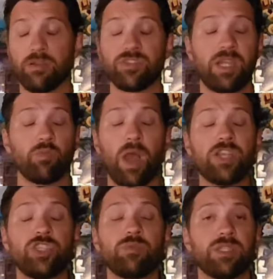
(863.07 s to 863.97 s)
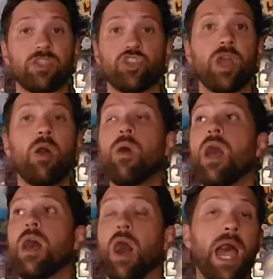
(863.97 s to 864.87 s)
understand why she was in the show.
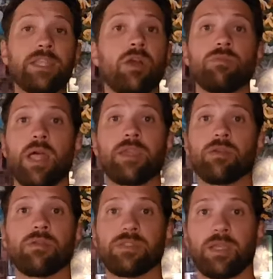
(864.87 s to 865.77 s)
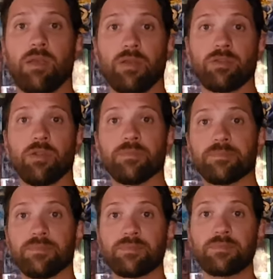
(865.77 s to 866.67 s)
I don't like her as a character.
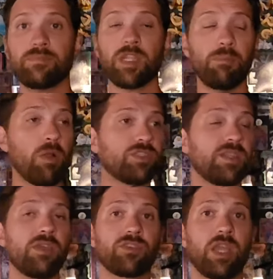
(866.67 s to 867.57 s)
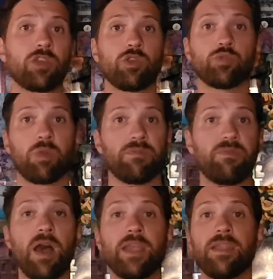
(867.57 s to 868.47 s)
Most of the other characters were
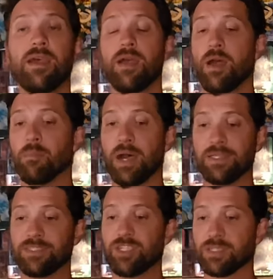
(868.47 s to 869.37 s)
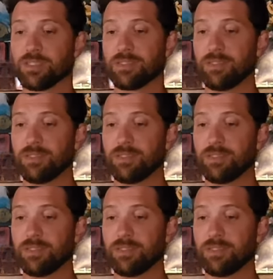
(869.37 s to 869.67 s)
fine, but just,